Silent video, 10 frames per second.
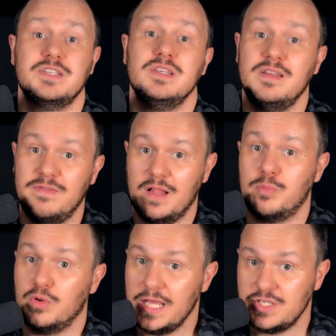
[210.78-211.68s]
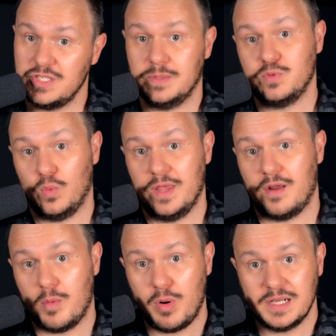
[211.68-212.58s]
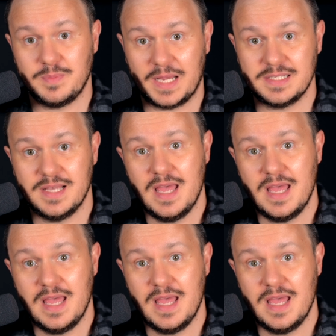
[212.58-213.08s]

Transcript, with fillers: actually develop relationships with our prospects.